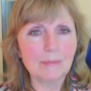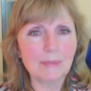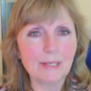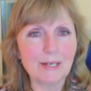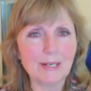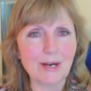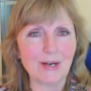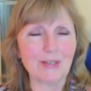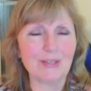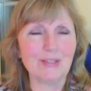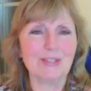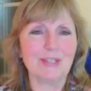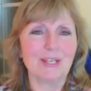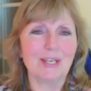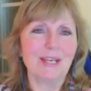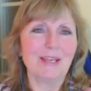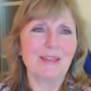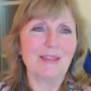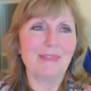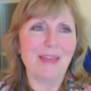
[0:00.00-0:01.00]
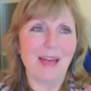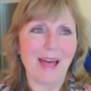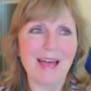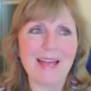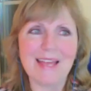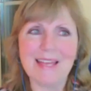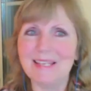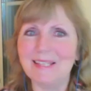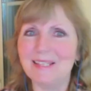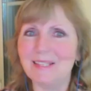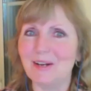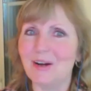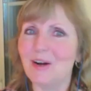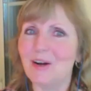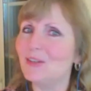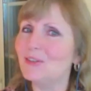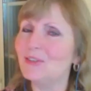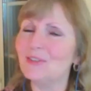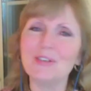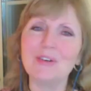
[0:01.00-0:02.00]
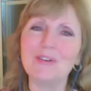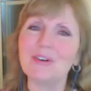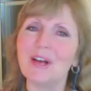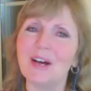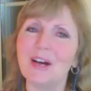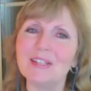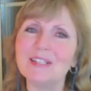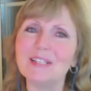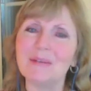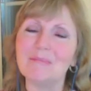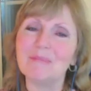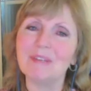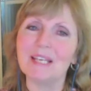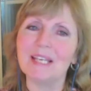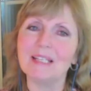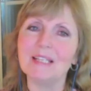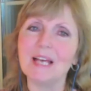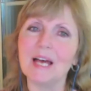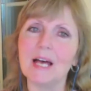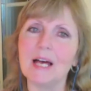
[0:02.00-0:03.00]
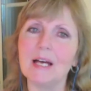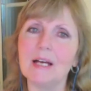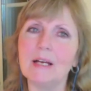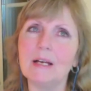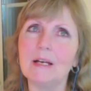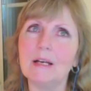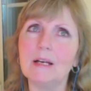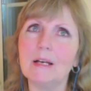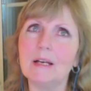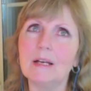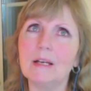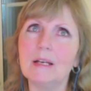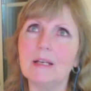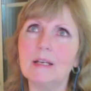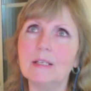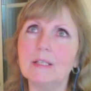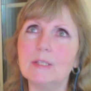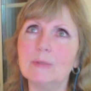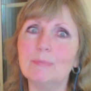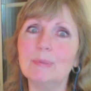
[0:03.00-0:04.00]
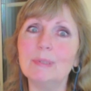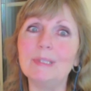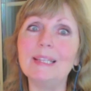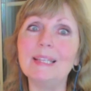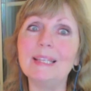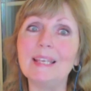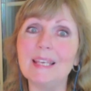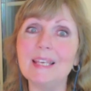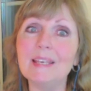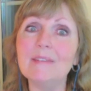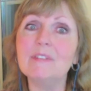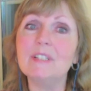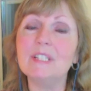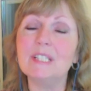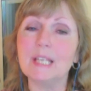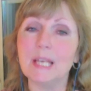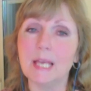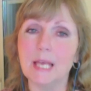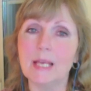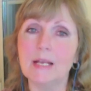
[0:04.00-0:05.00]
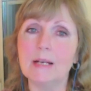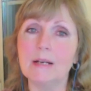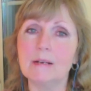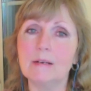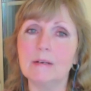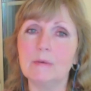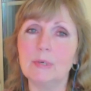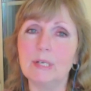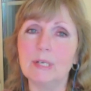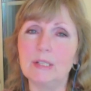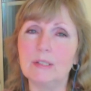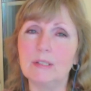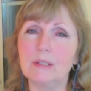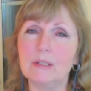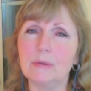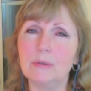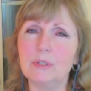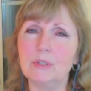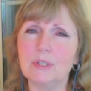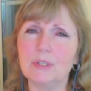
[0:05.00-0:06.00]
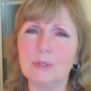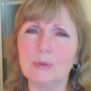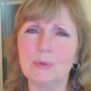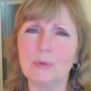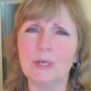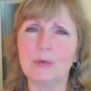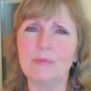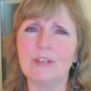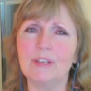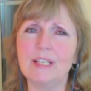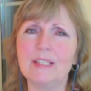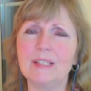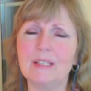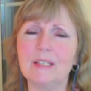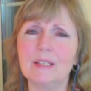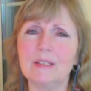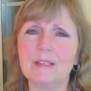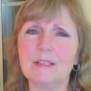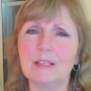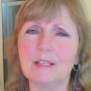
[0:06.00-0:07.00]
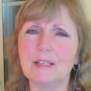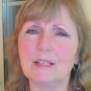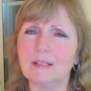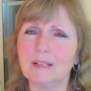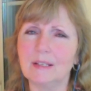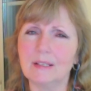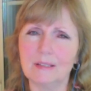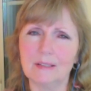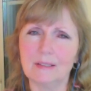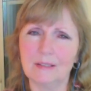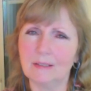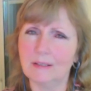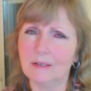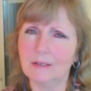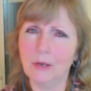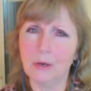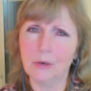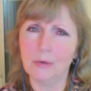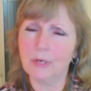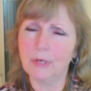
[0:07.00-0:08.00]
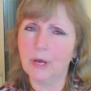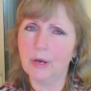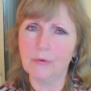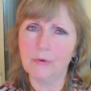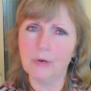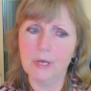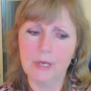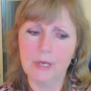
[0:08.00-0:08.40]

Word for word: because that is also not something that is believed in quick solutions, quick fixes. That that's a no no.